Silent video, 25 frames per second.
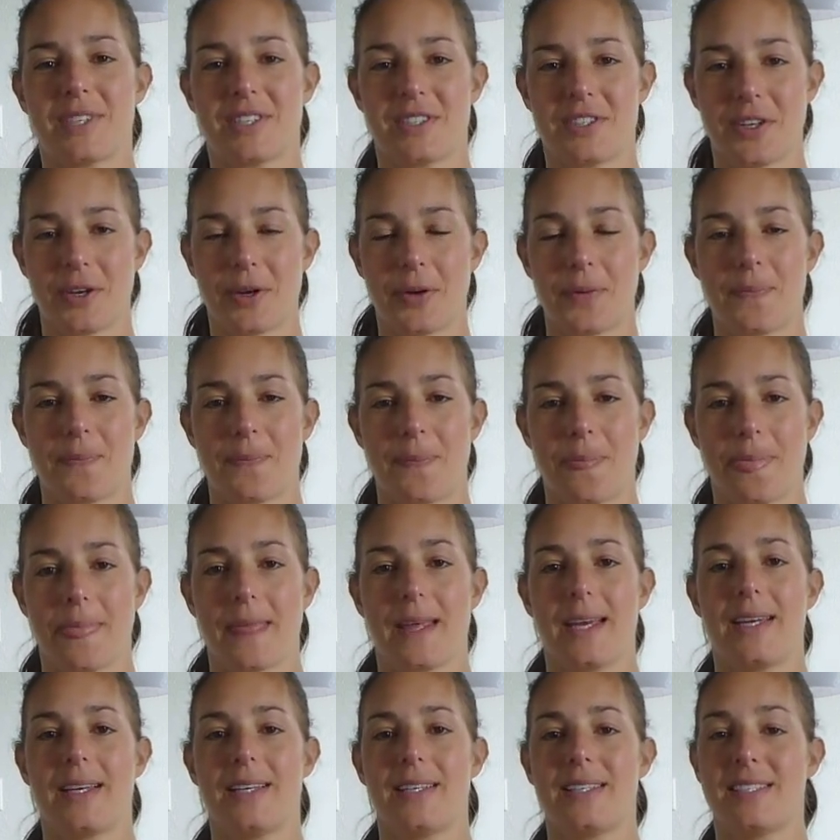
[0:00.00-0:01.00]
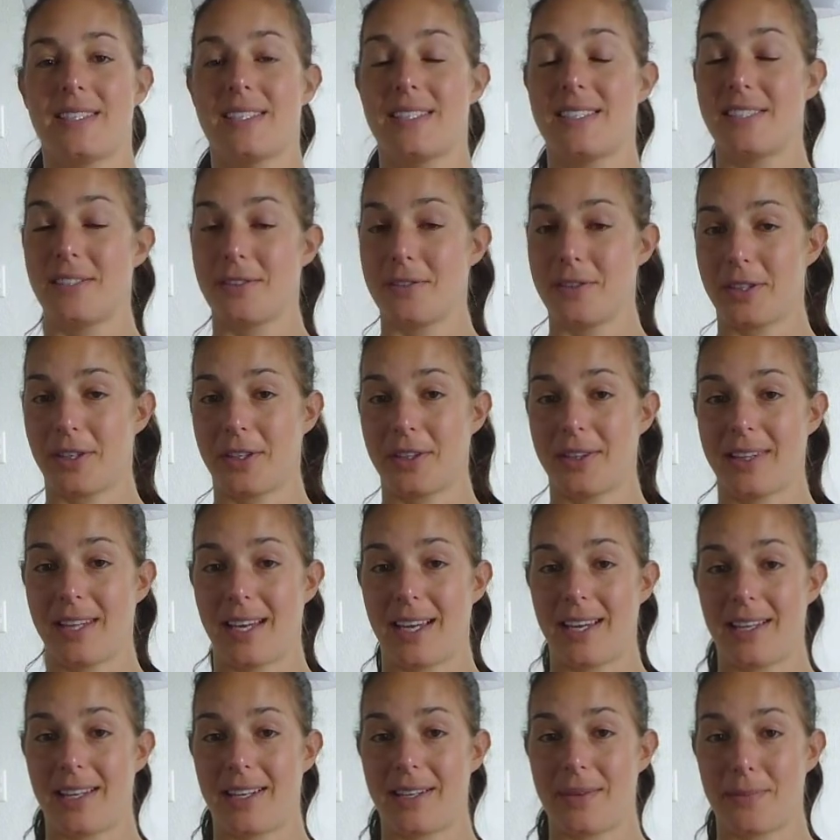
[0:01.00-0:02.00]
So, still got
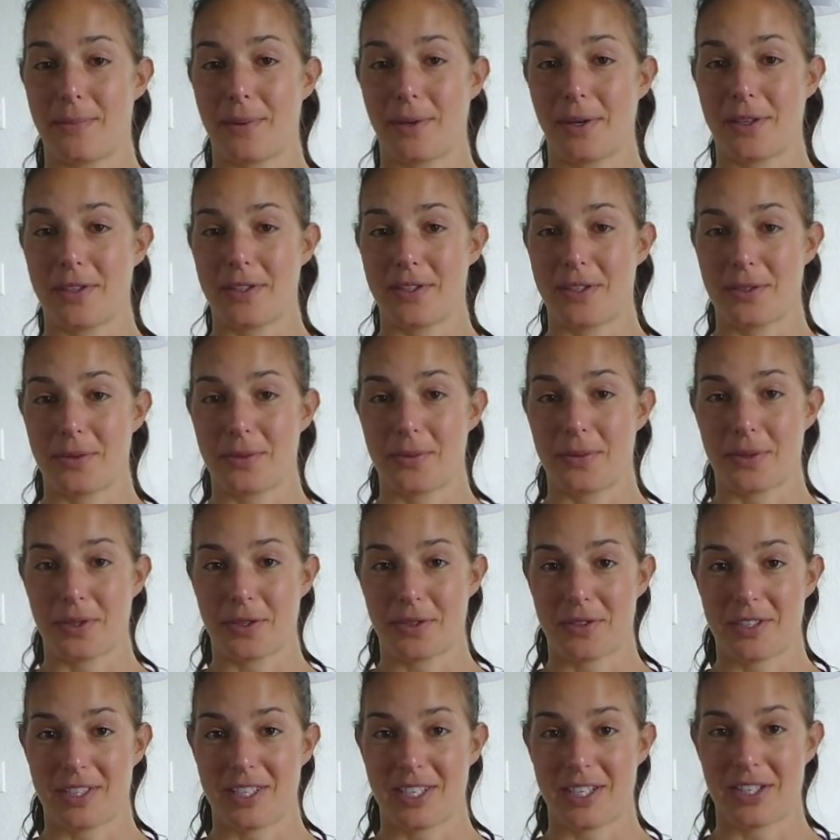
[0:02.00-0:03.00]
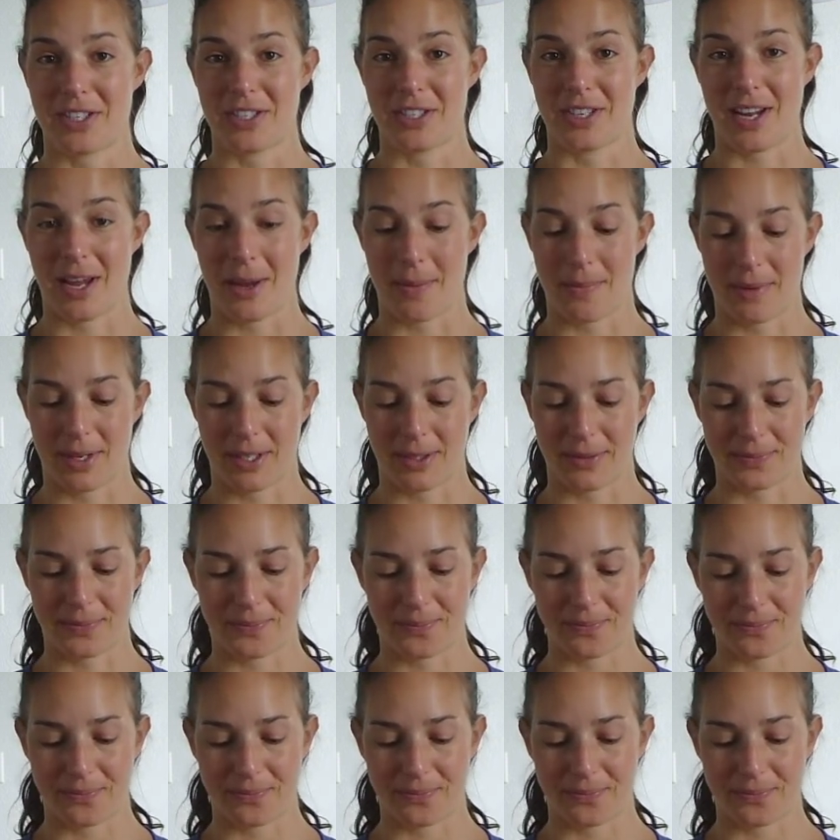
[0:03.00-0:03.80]
that bloat and water retention happening.